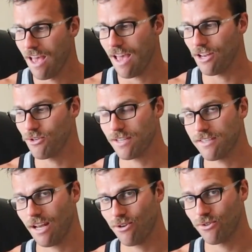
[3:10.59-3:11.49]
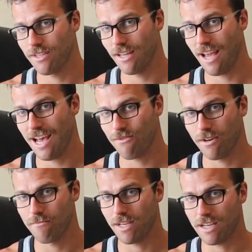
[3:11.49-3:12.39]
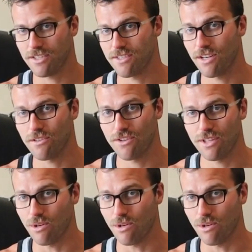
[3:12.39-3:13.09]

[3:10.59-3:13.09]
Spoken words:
and you could tell who didn't have one because they're literally